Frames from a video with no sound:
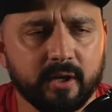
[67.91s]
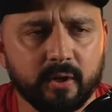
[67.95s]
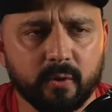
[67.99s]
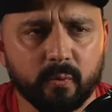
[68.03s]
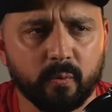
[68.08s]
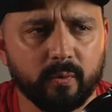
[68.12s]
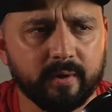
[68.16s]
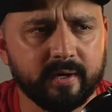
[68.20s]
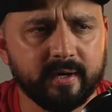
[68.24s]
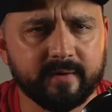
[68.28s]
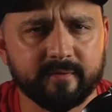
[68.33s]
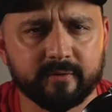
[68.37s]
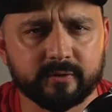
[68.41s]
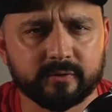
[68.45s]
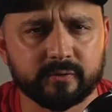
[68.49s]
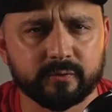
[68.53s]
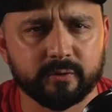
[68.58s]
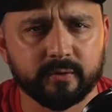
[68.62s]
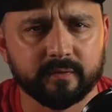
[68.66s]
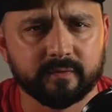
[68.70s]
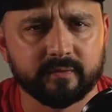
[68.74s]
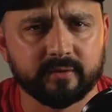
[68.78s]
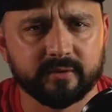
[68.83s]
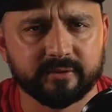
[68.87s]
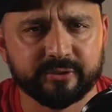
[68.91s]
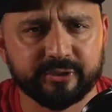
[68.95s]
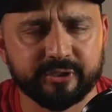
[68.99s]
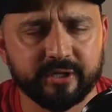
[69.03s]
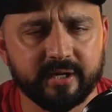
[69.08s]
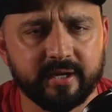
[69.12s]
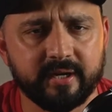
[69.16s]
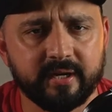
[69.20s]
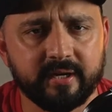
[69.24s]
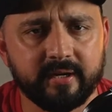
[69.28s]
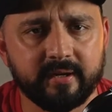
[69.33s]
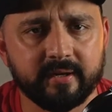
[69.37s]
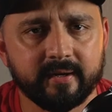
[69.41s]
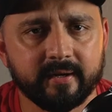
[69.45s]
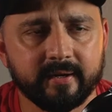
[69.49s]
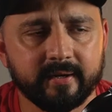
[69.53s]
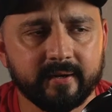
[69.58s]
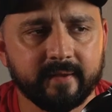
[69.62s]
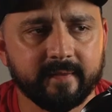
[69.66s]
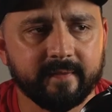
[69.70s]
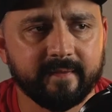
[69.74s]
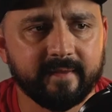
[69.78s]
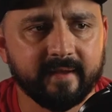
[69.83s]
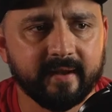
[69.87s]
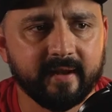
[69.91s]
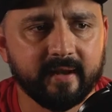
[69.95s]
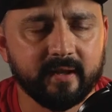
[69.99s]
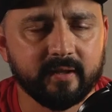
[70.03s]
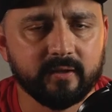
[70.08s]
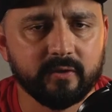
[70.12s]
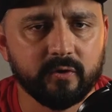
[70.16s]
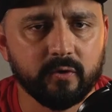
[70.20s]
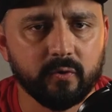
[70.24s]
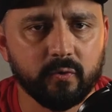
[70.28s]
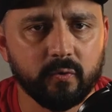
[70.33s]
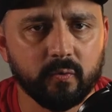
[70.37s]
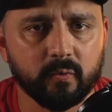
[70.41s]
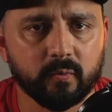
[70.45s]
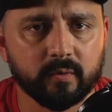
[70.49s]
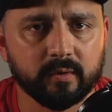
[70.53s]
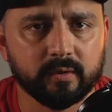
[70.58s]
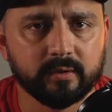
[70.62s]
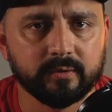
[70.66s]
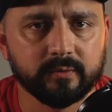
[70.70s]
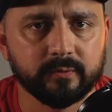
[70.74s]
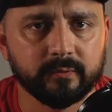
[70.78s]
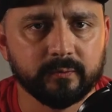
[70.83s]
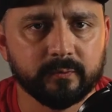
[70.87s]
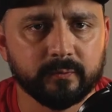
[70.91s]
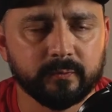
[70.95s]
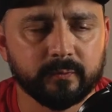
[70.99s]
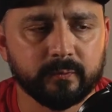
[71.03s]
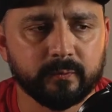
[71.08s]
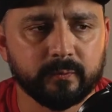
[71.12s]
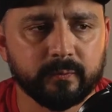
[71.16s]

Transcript: whatever sort of cliche that you want to